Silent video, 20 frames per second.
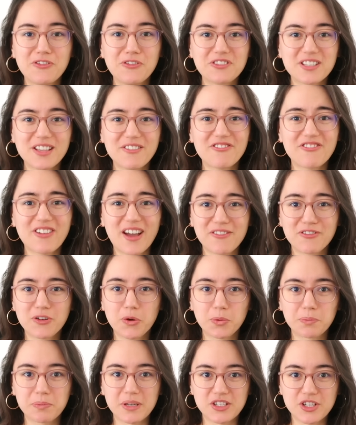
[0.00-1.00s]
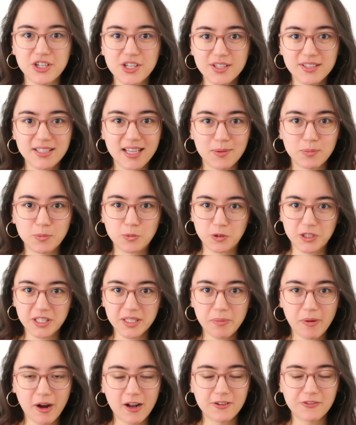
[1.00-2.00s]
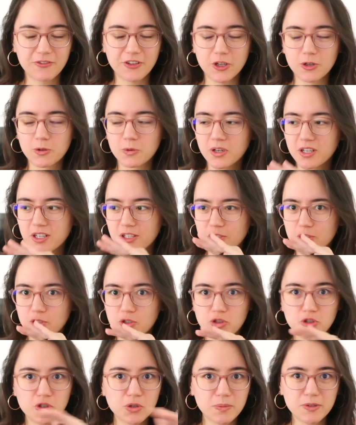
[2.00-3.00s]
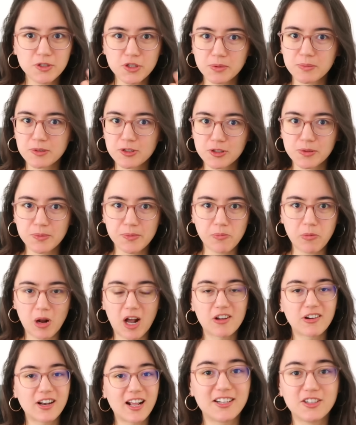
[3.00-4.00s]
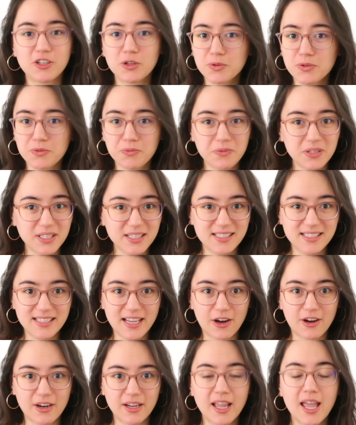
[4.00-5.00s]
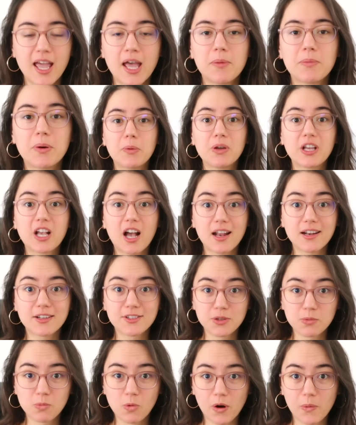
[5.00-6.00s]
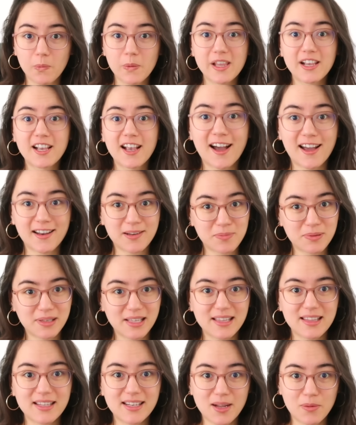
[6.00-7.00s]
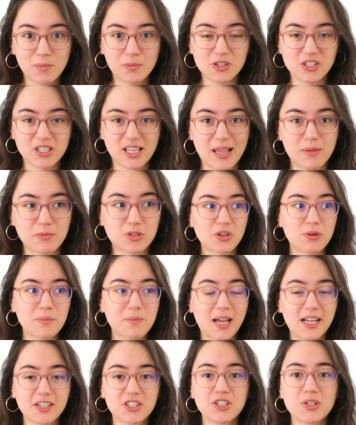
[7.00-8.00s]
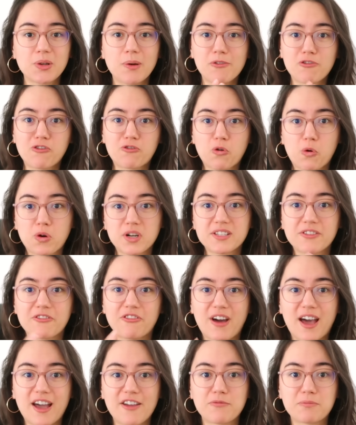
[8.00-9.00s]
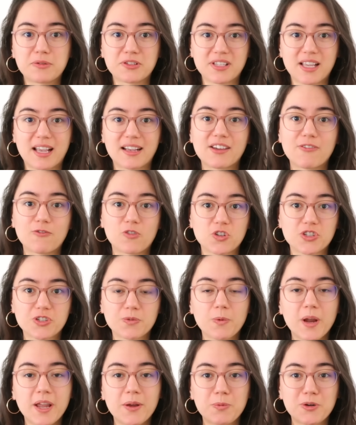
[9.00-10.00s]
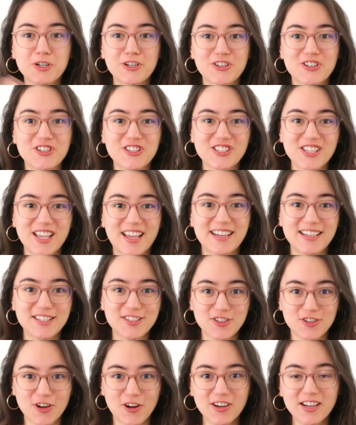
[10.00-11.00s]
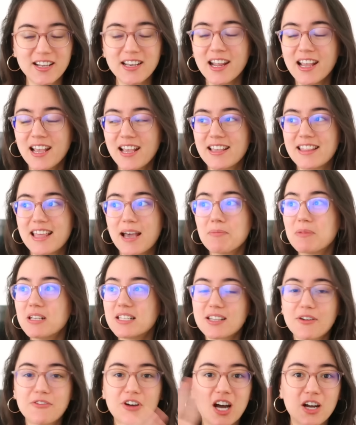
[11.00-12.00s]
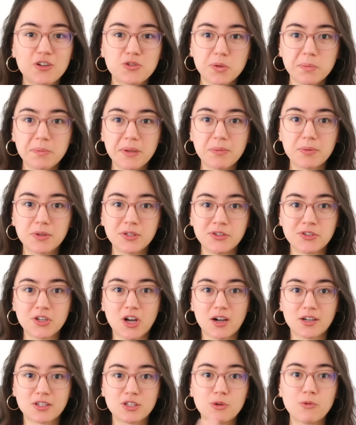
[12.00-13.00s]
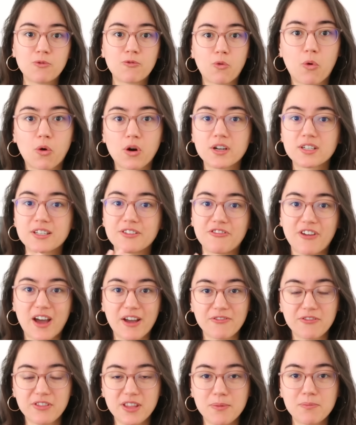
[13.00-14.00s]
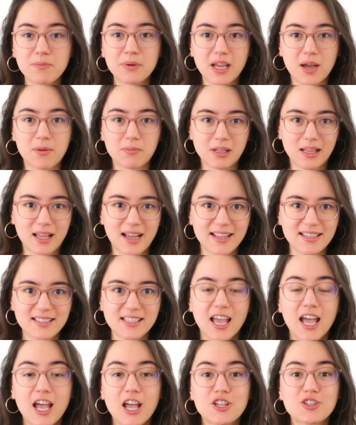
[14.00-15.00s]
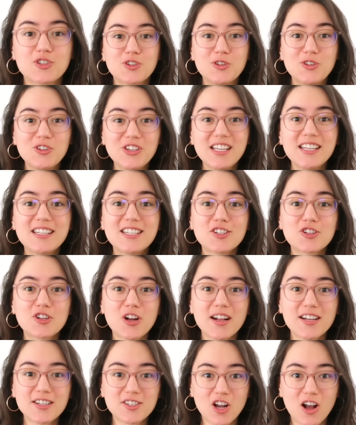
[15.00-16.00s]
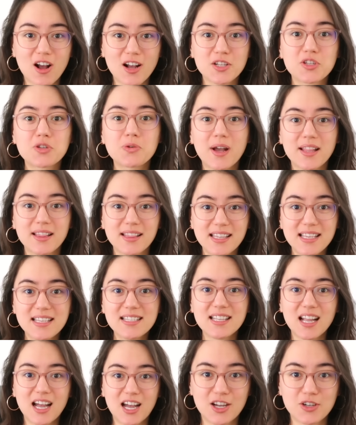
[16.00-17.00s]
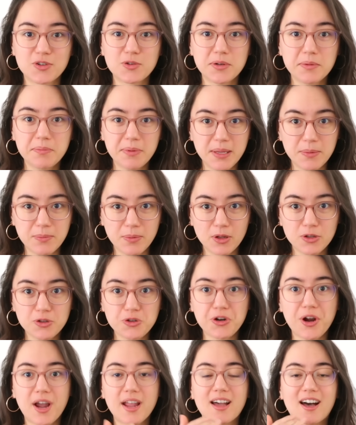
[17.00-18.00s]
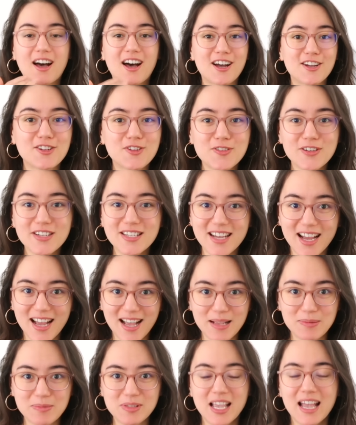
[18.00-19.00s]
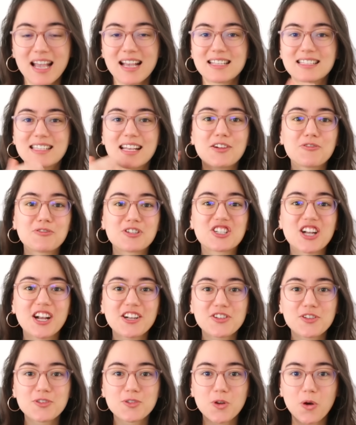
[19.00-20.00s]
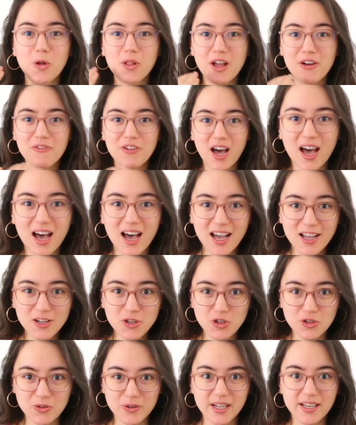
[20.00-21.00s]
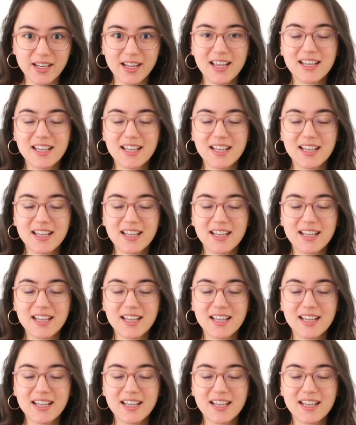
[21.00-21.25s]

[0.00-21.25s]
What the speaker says: you've sent 5 cold pitches, I'm really proud of you. Super, super, super proud. I know it's really scary, but we gotta do more. We gotta play the numbers game. So imagine you have a 4 to 5% conversion rate when you're just getting started. That means of 100 people you talk to, 4 to 5 of them become clients. So you need to try to talk to at least 100 people, try 100 times, set a rejections goal of 100